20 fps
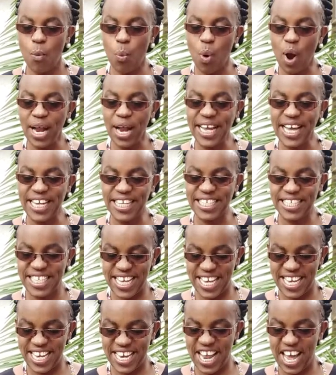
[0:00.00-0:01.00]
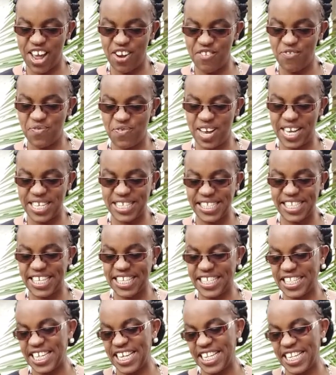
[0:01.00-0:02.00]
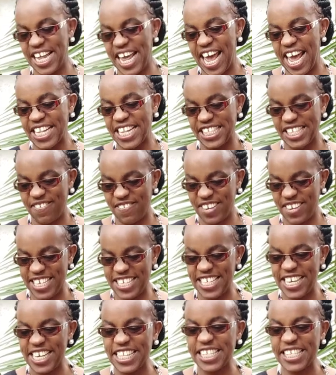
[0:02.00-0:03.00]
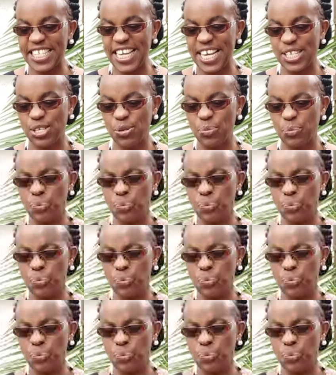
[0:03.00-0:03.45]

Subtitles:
118 and verse 16 and 17 says.